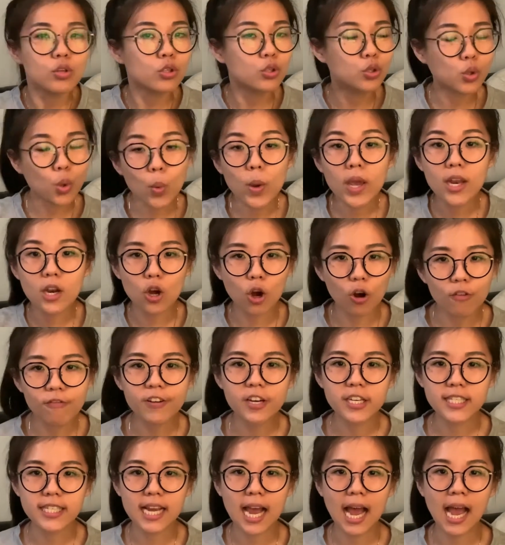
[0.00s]
do it
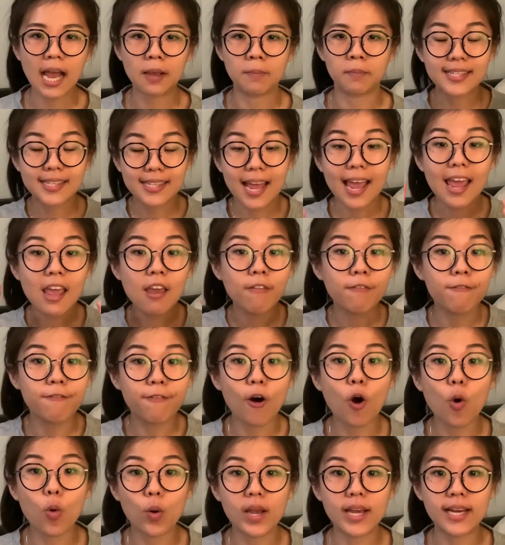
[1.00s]
over time. Stay
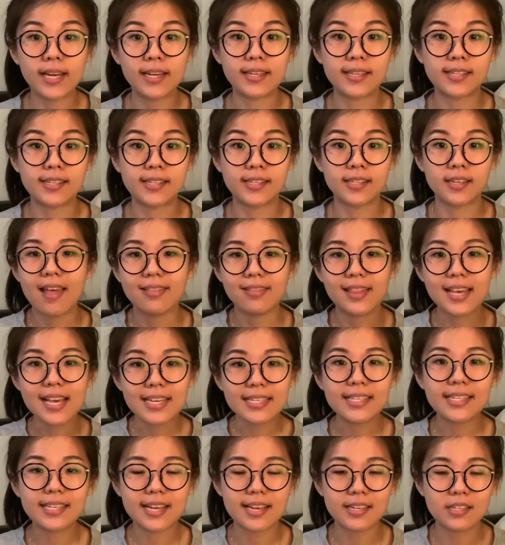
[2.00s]
focused, and
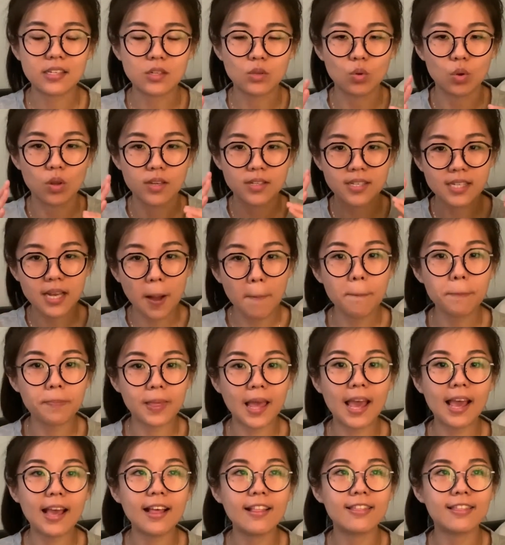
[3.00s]
this is
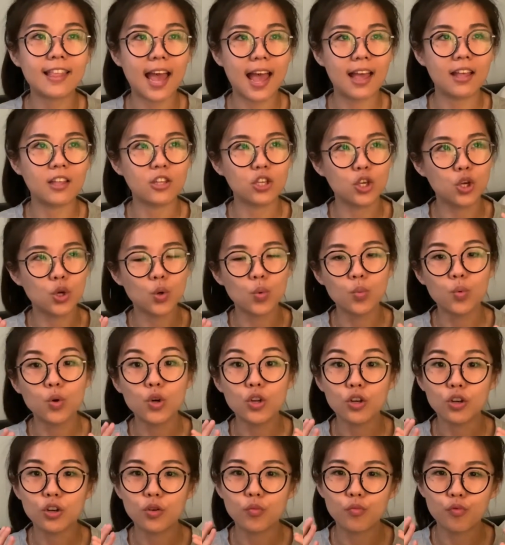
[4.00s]
something that you
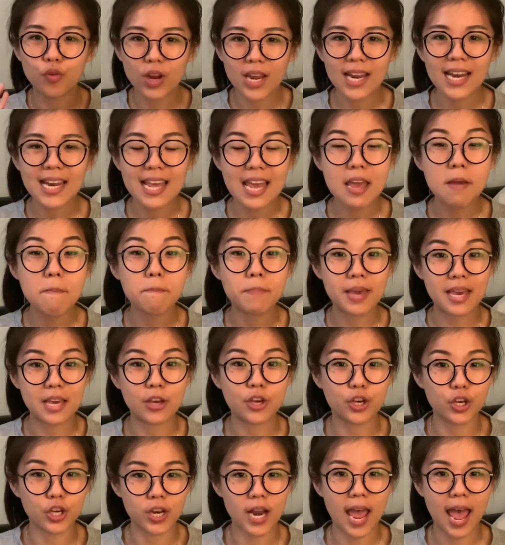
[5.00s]
would really be
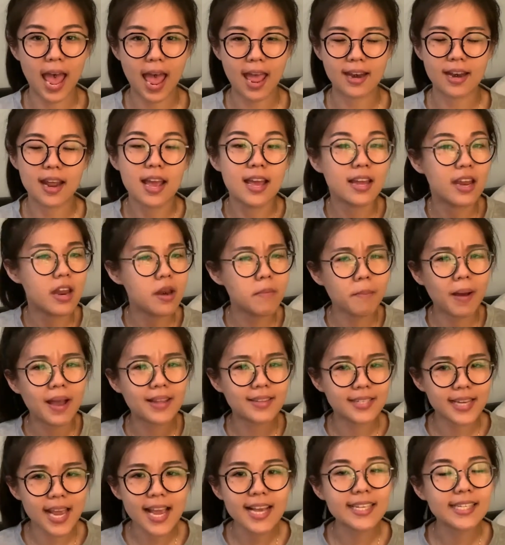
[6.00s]
good at. It
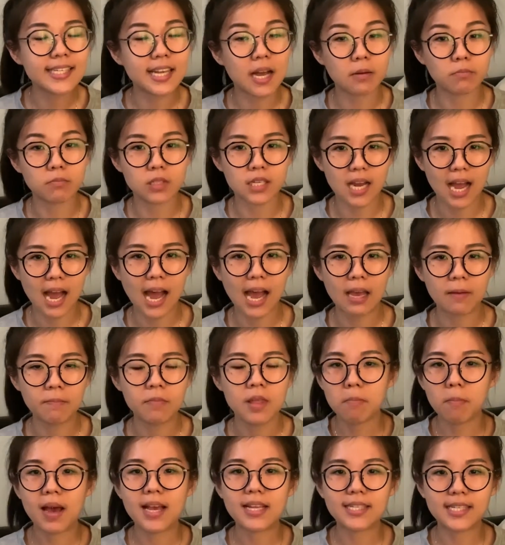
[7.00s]
might take some
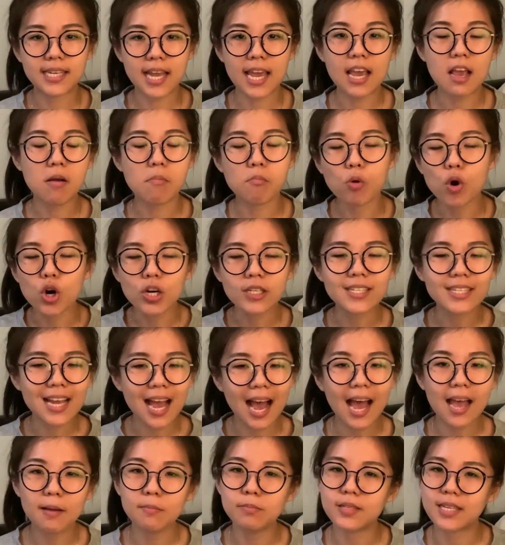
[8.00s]
time, it might take more
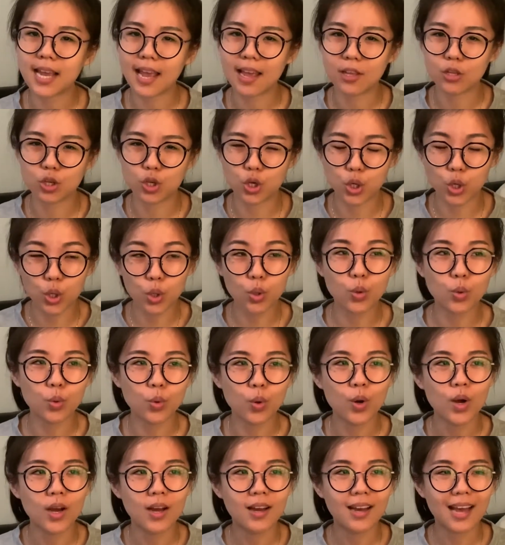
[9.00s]
time that
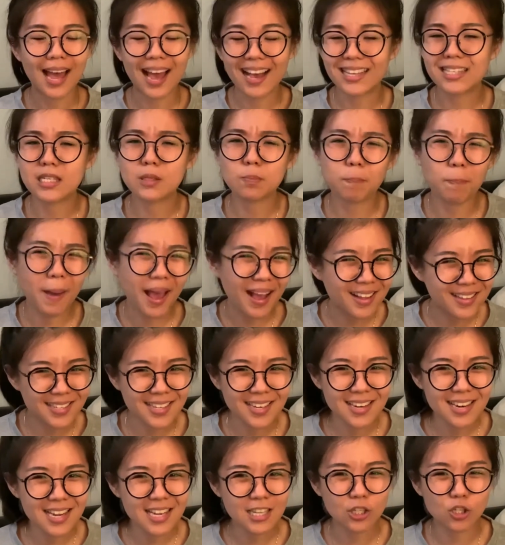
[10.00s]
you
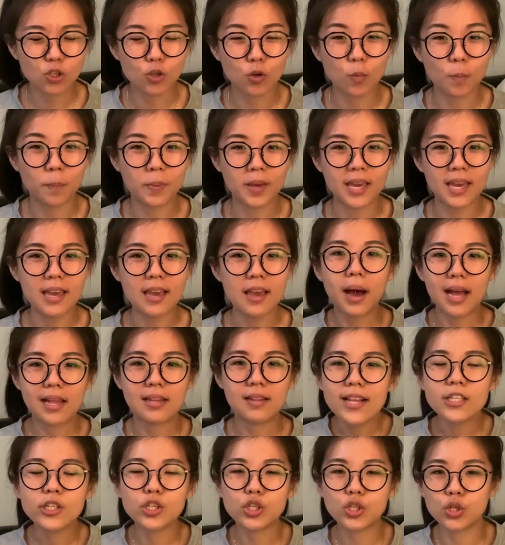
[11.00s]
expected it to be, but
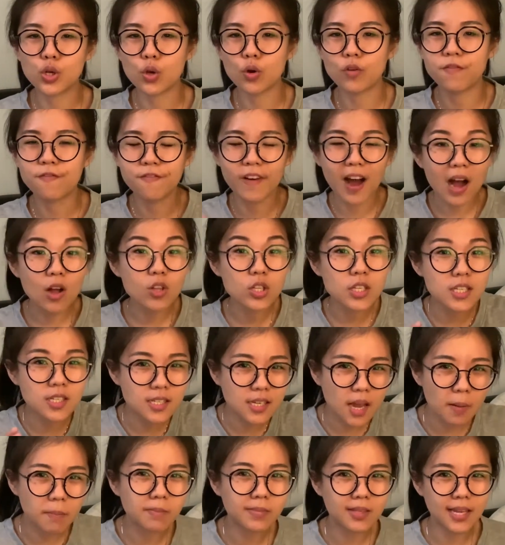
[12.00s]
once you found
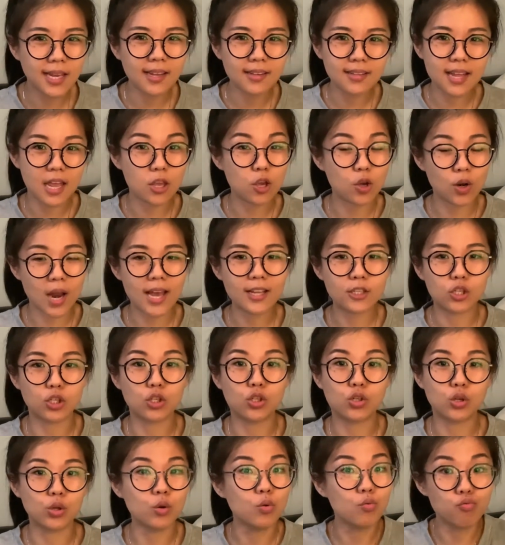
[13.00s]
something that you like to
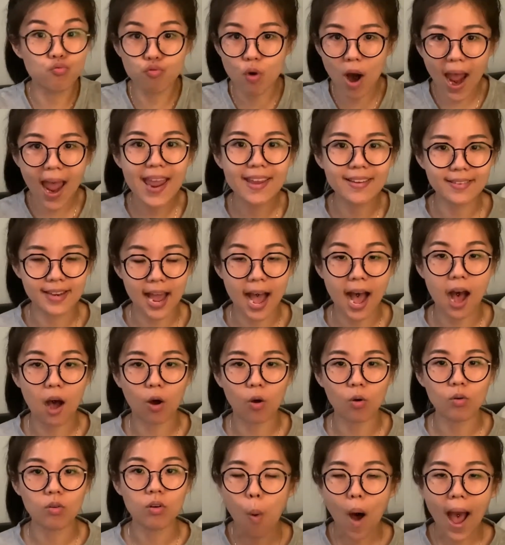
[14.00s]
do right
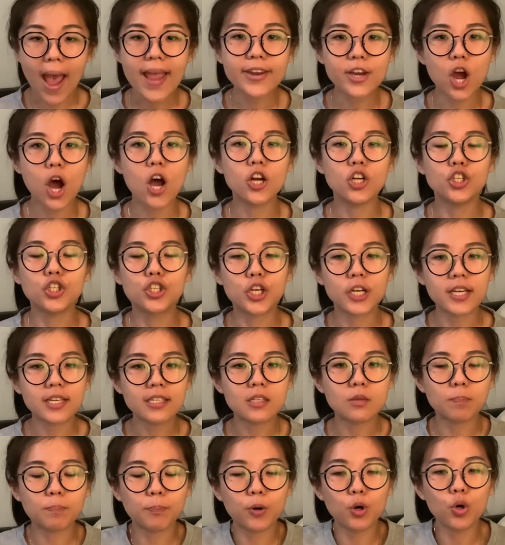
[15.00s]
now, why not
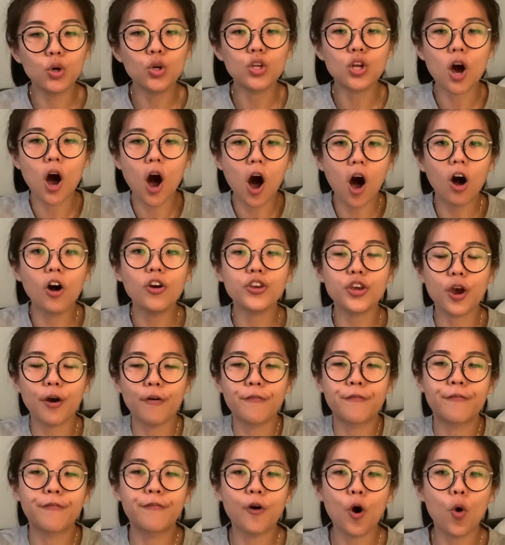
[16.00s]
just put all
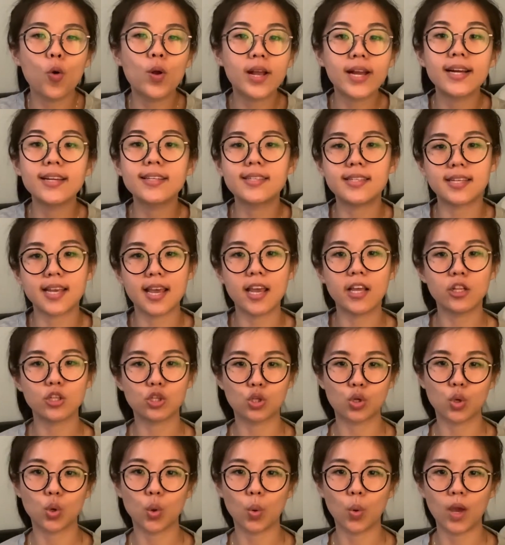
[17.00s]
your focus
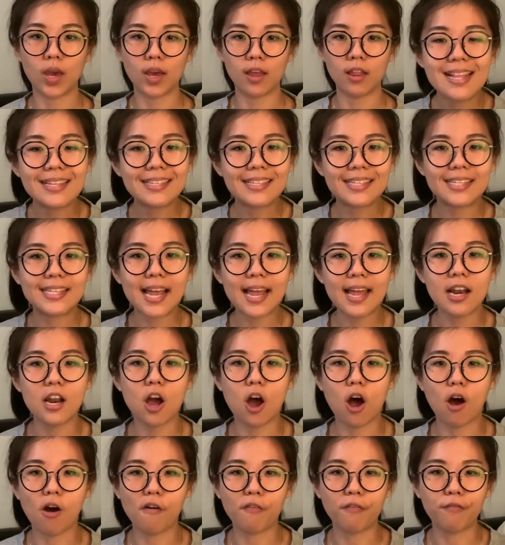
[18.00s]
into it instead
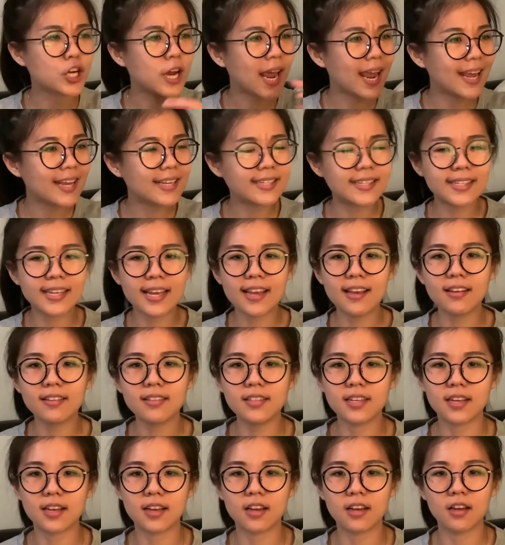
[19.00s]
of
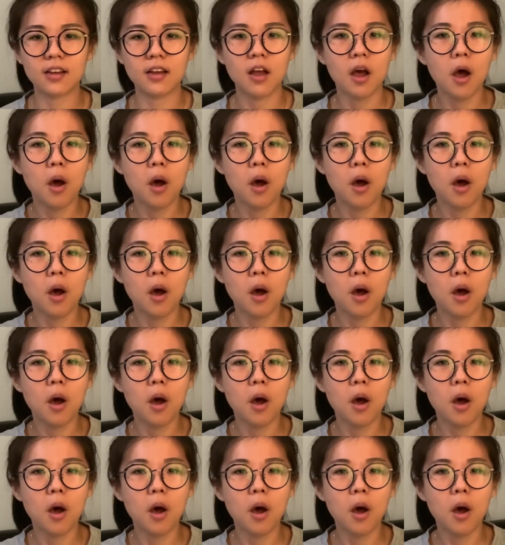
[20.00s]
chasing the